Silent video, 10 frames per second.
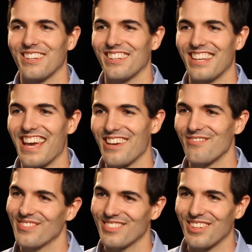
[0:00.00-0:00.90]
a good
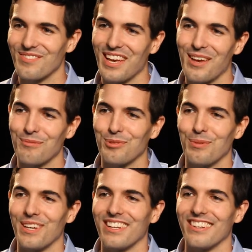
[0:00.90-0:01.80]
game sometimes,
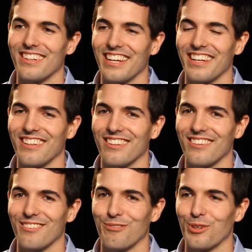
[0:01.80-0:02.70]
but uh,
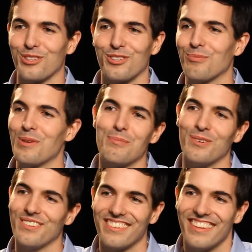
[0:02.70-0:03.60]
we're just
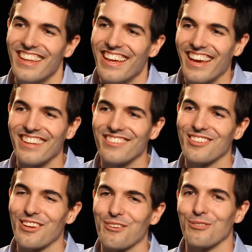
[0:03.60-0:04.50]
people. And
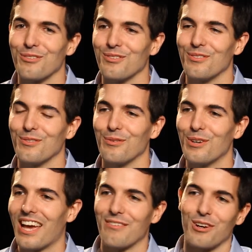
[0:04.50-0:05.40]
so
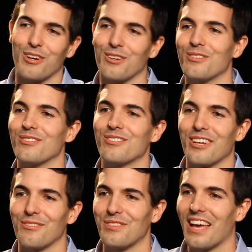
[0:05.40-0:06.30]
we have our own
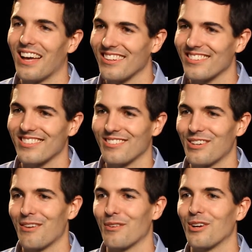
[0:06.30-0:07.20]
self doubts,
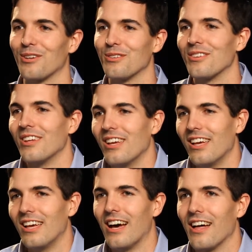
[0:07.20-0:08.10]
we have our own
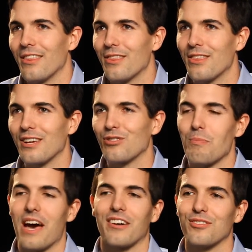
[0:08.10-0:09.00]
uh, things
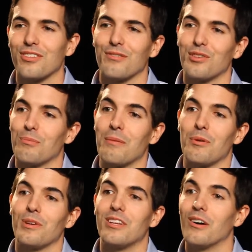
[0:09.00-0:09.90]
about ourselves that maybe
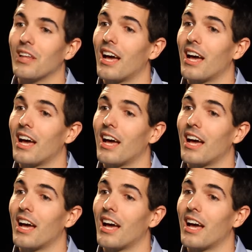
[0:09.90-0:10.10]
we don't